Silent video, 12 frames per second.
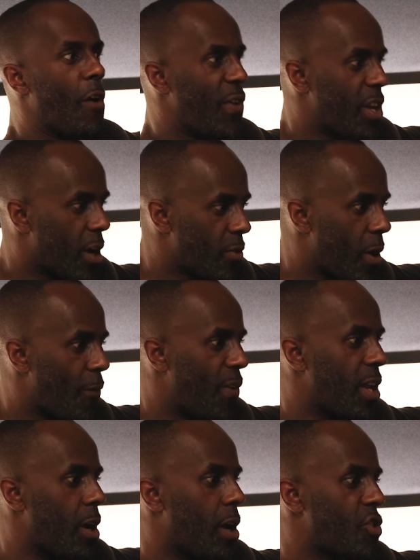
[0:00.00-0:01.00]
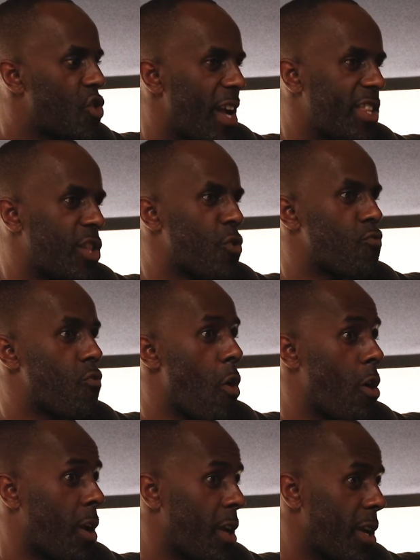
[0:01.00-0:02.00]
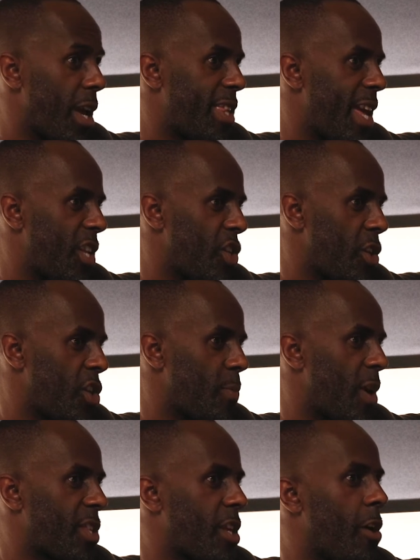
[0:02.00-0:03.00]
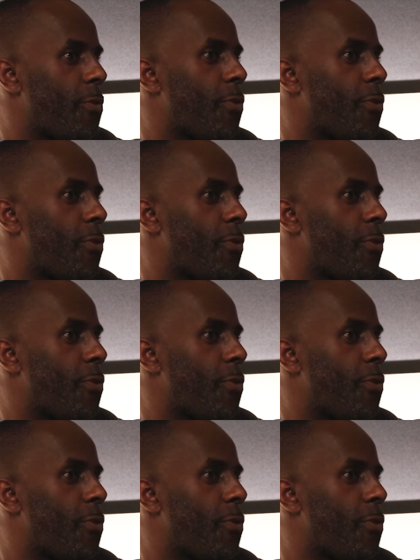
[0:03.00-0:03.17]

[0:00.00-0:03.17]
I think I attracted the wrong attention to myself.